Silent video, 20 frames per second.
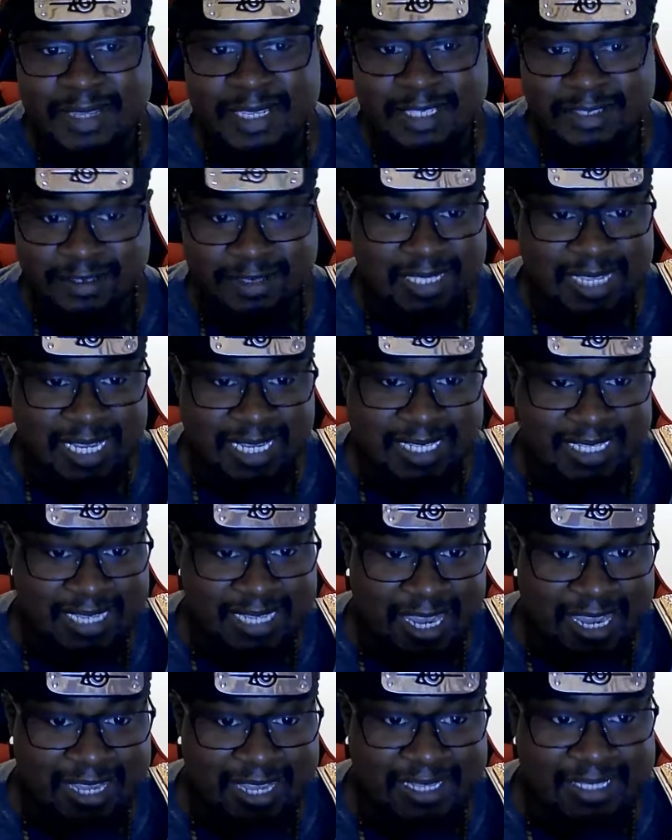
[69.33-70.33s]
So there's like
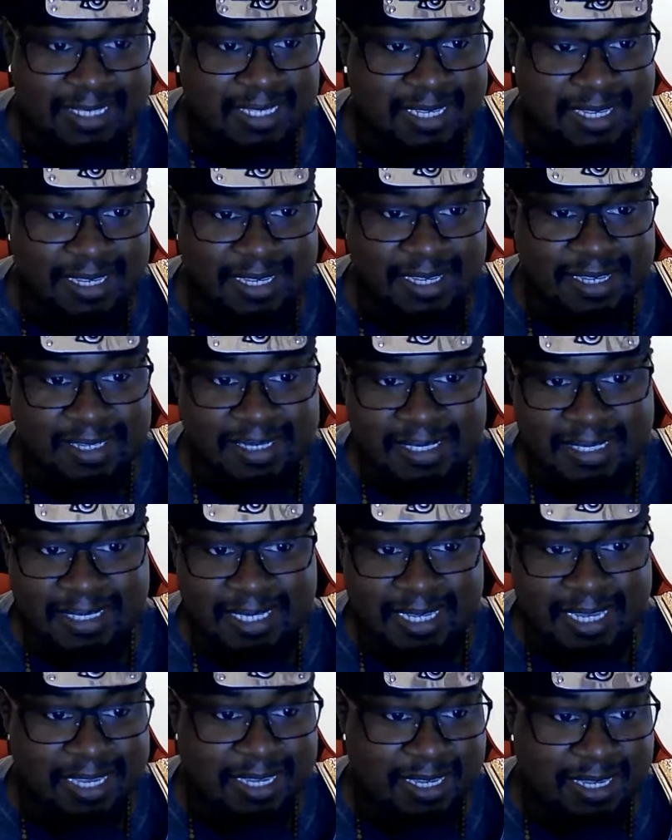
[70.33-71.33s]
dancing,
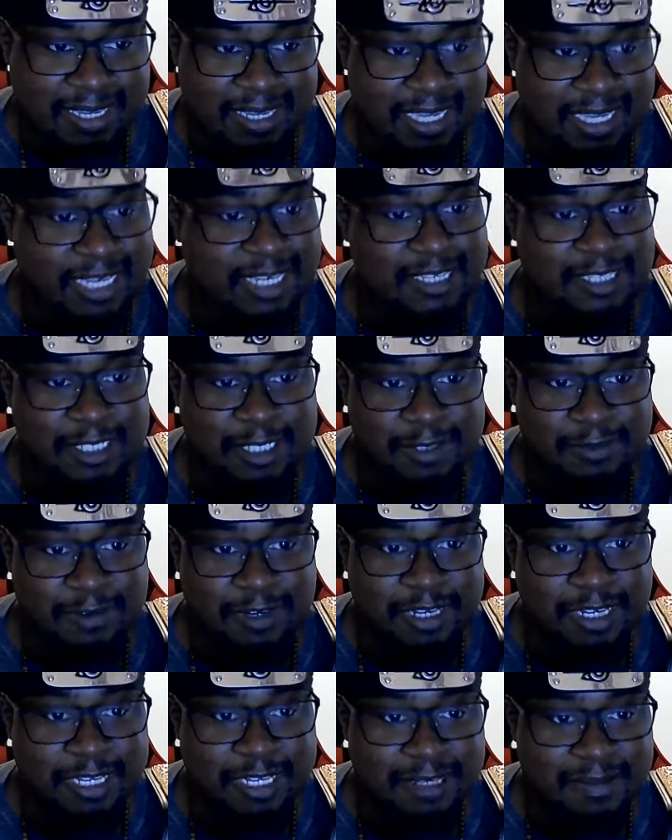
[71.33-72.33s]
singing, hitting
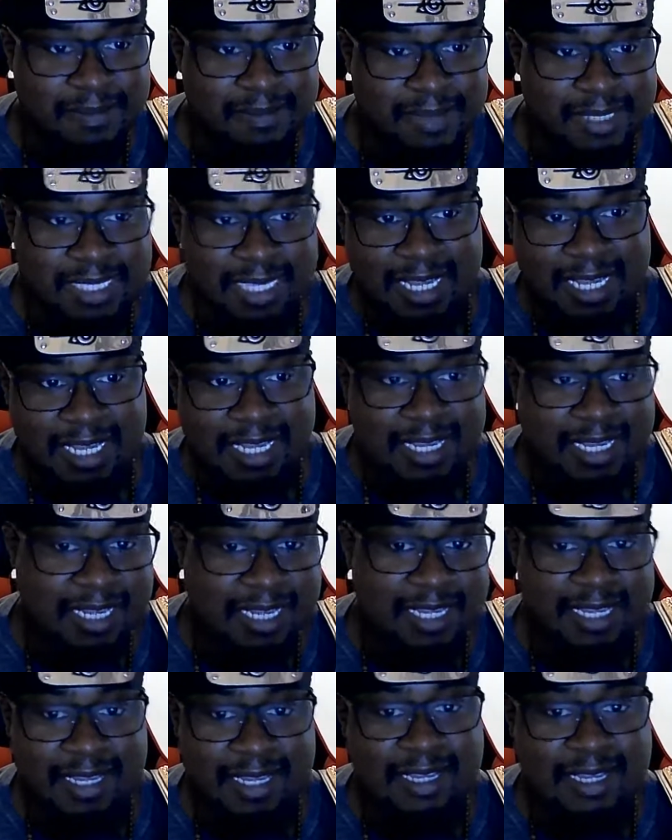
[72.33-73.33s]
drums. Ah
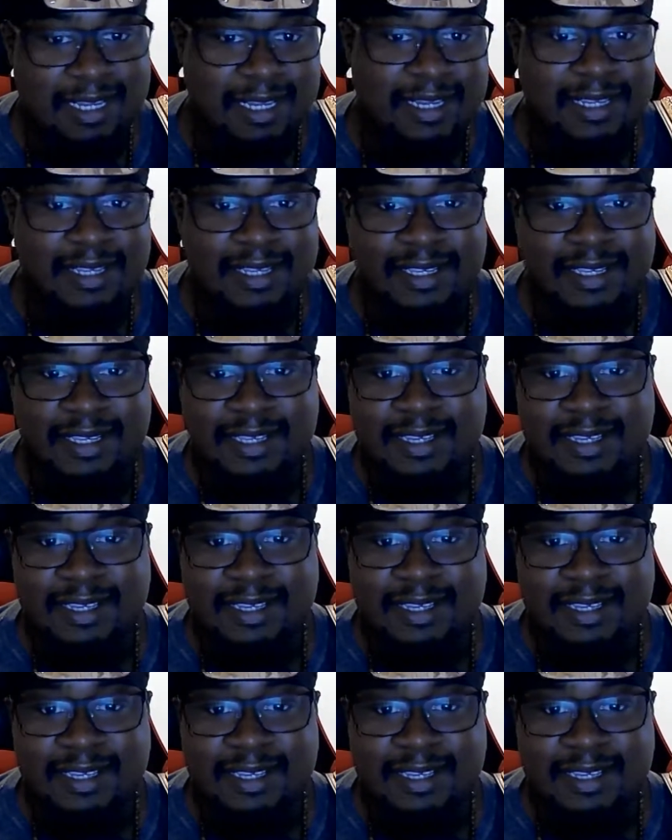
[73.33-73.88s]
ha ha ha.